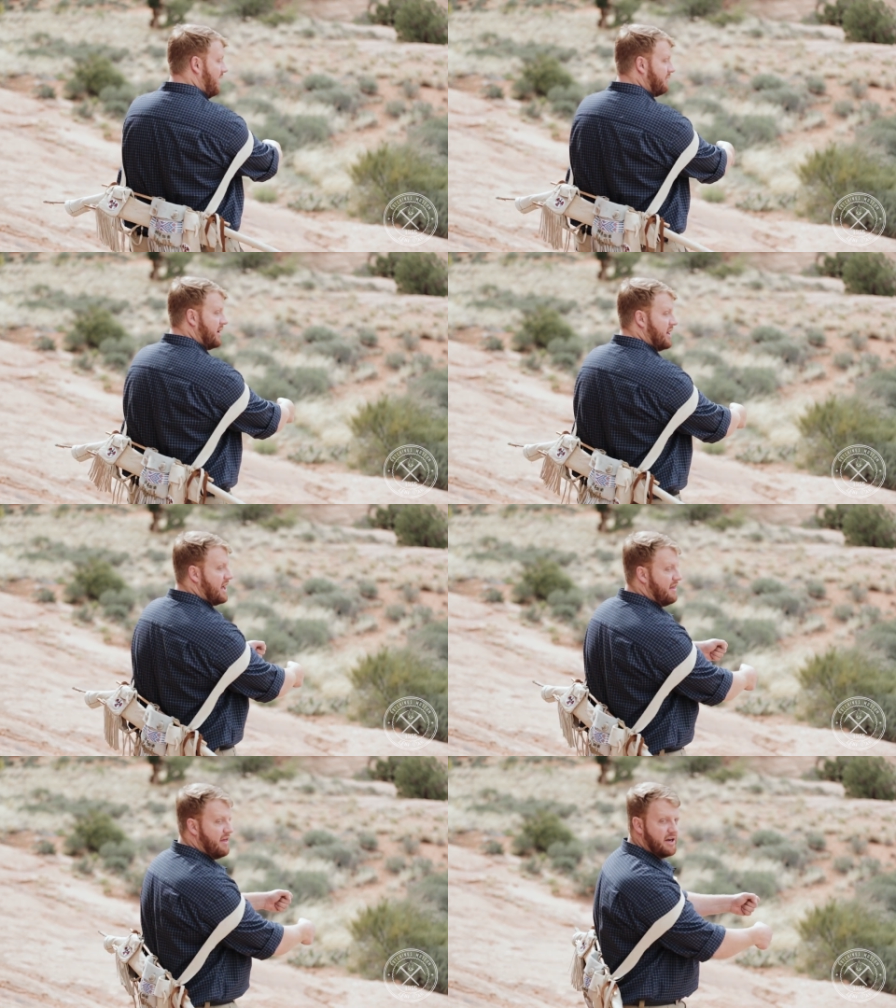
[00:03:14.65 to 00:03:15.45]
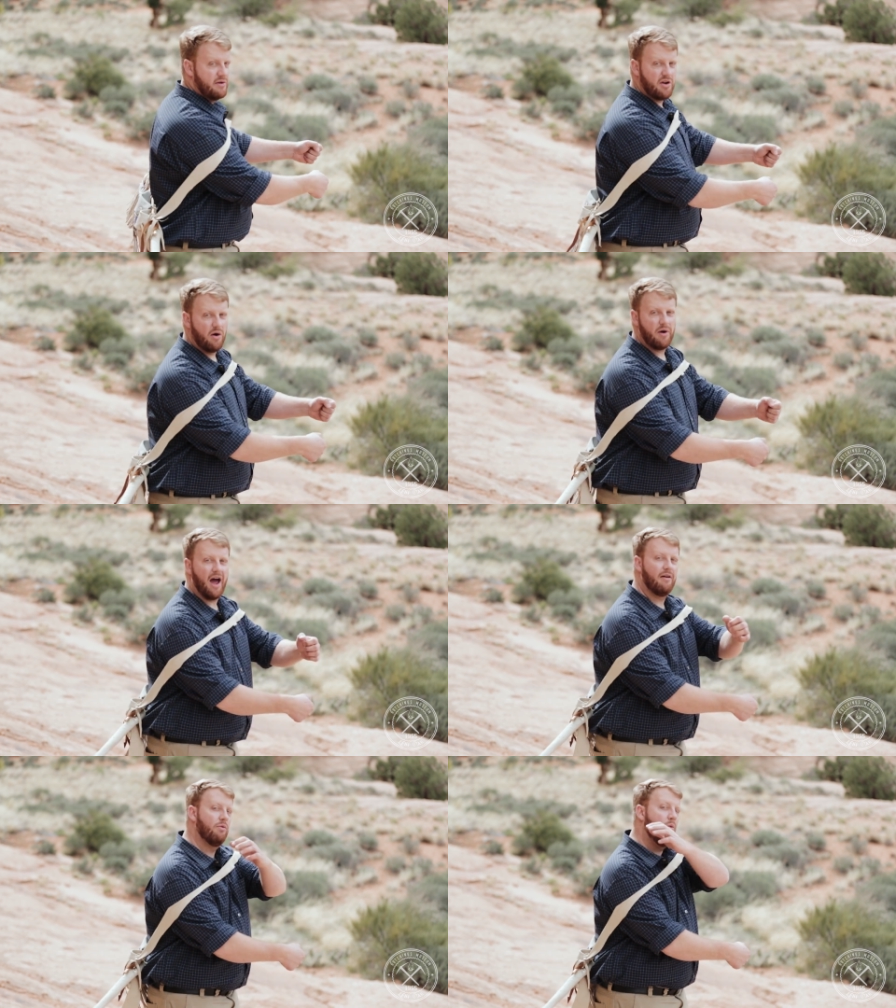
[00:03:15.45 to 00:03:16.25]
off. And then you don't
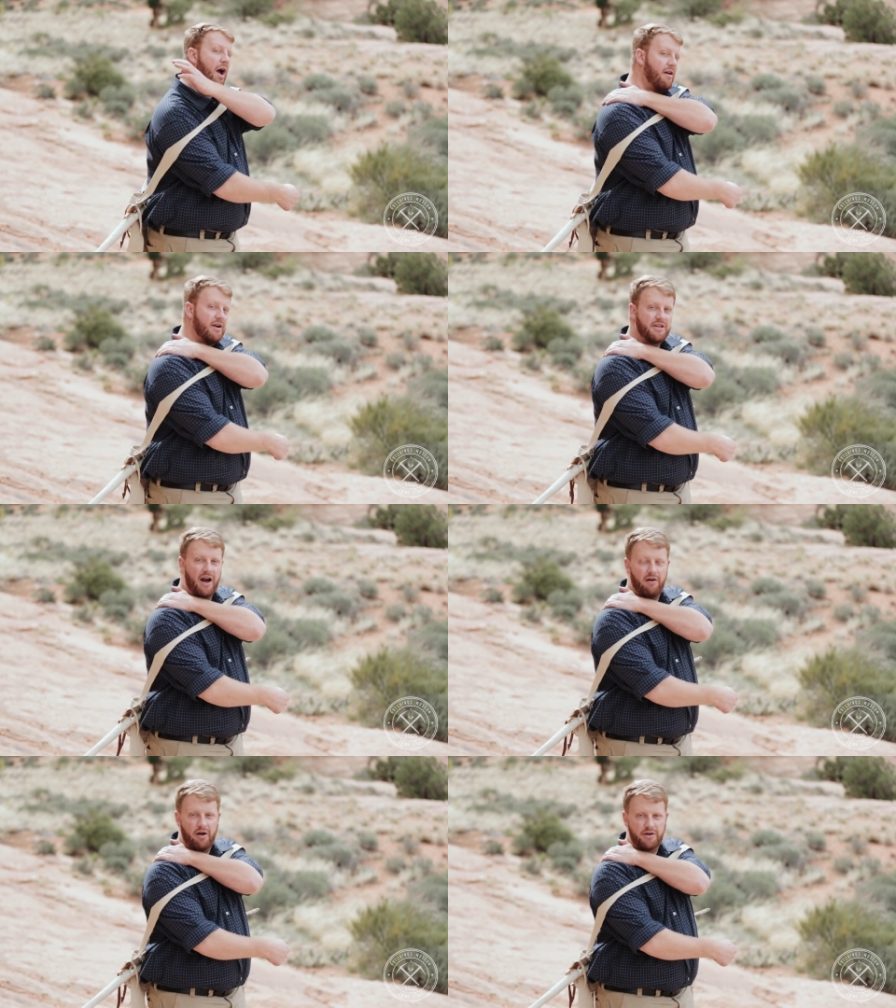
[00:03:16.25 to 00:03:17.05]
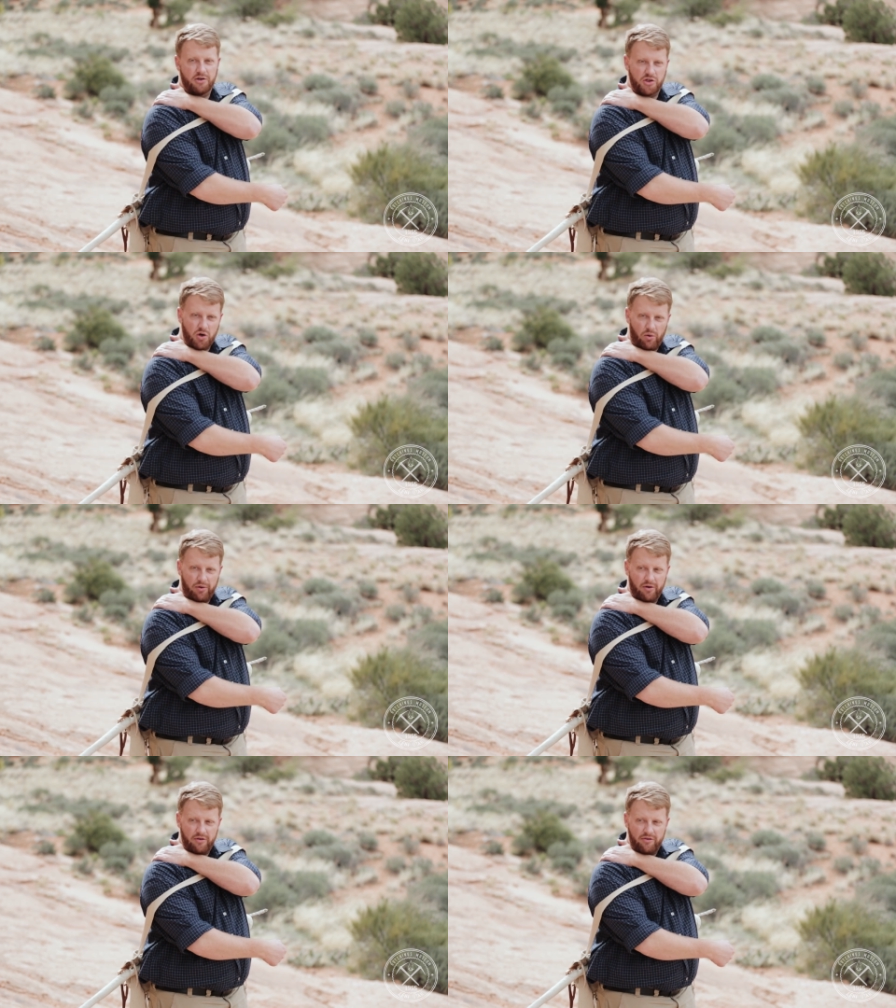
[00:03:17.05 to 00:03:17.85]
have wear and tear on your
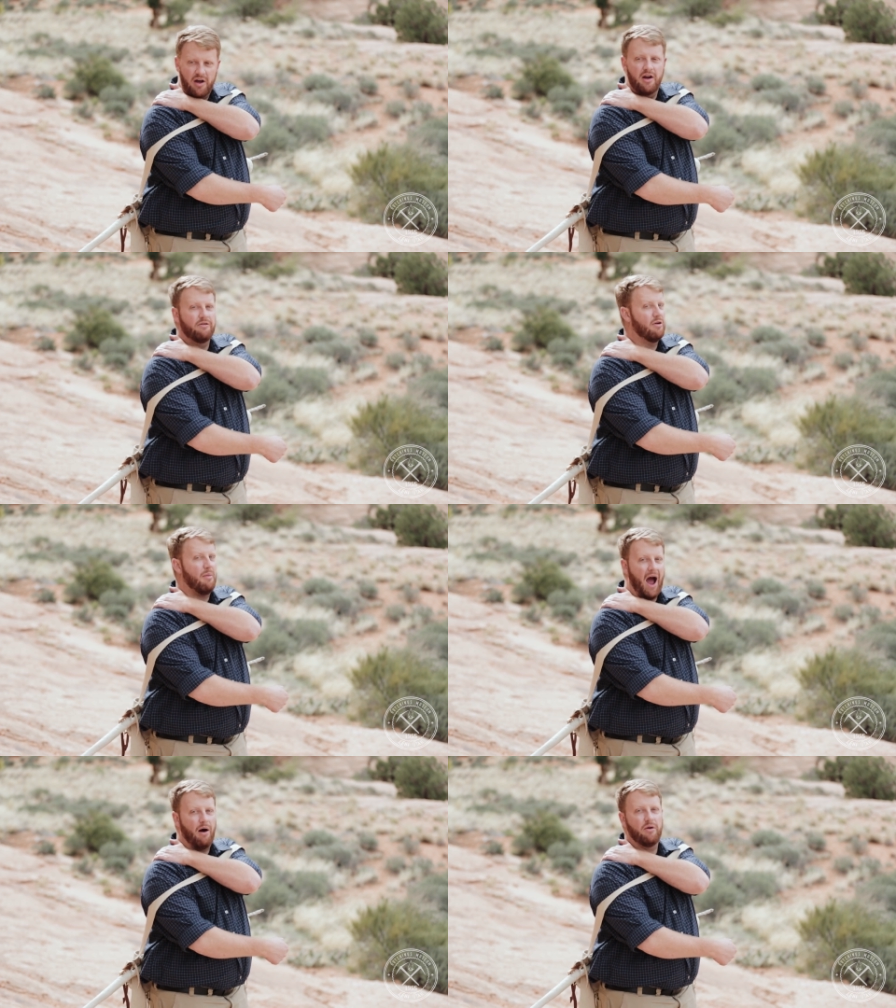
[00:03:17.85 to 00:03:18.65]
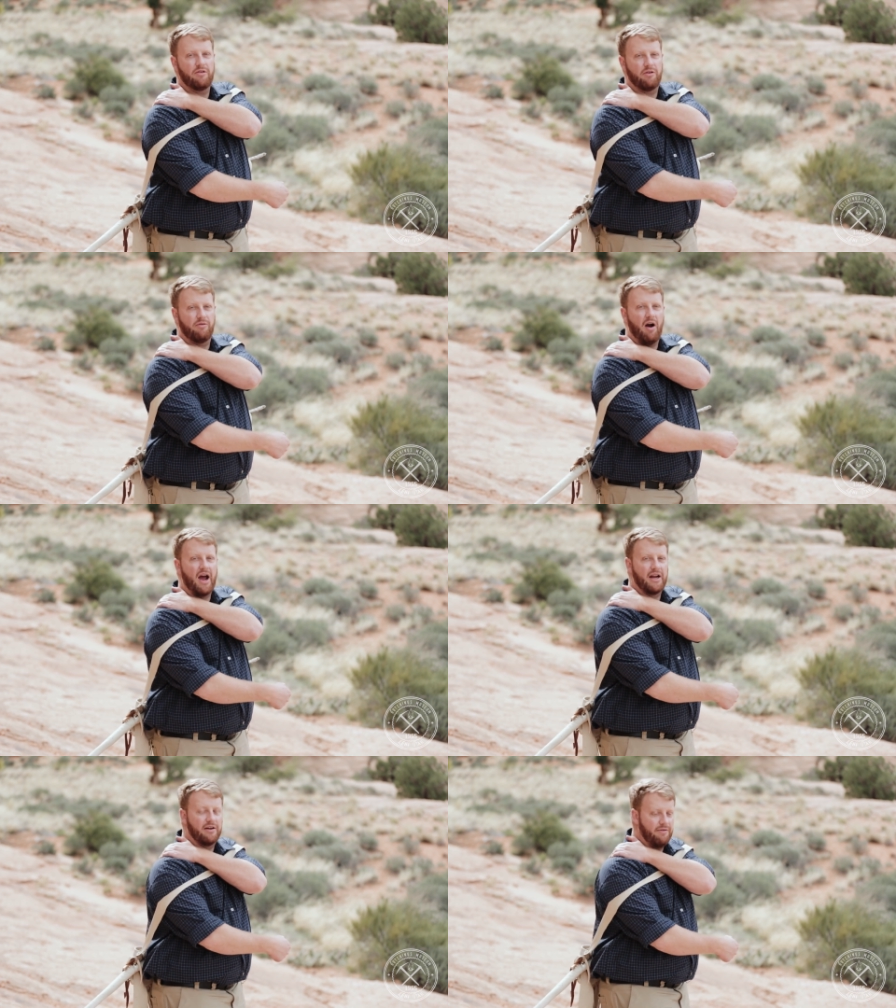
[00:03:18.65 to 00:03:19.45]
shoulders from hours of
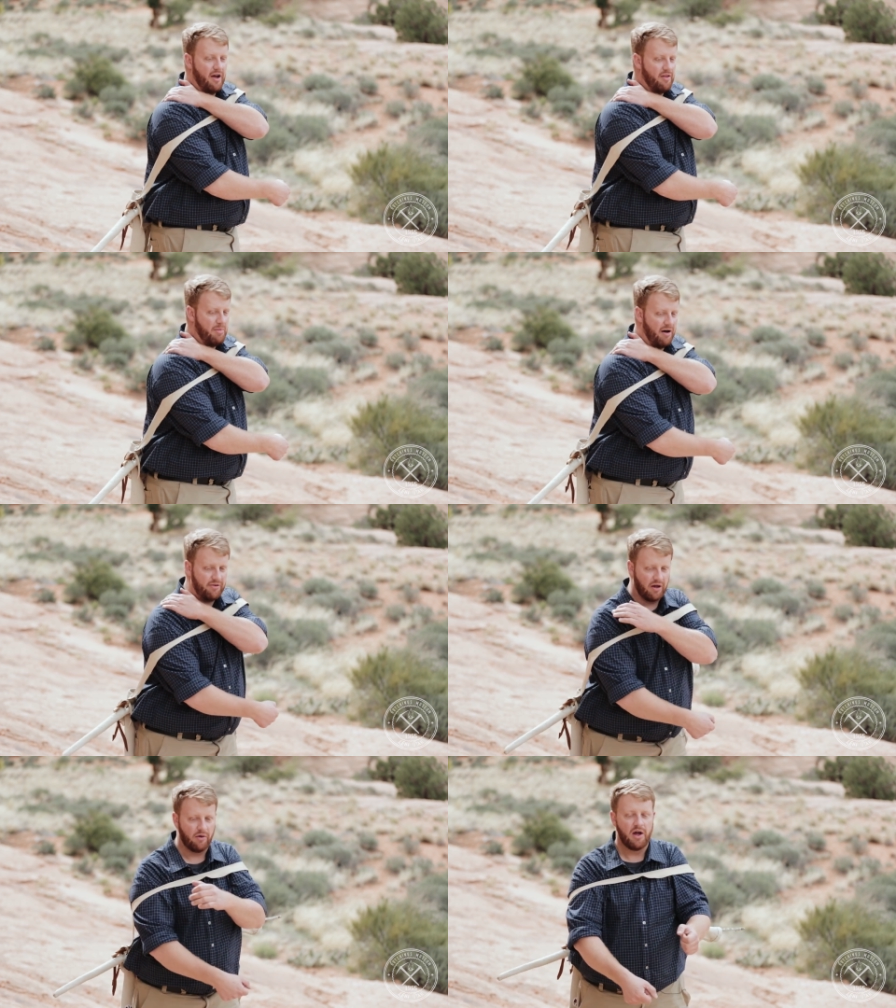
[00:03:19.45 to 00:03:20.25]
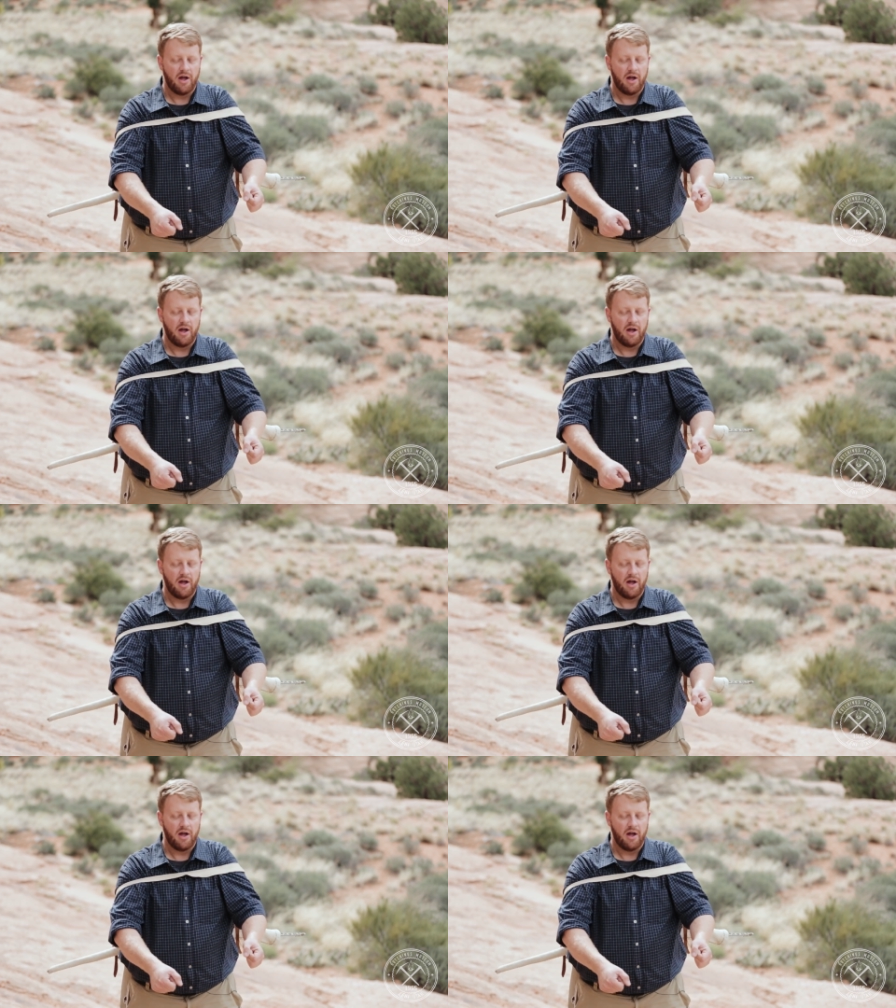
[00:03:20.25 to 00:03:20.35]
riding to find the buffalo.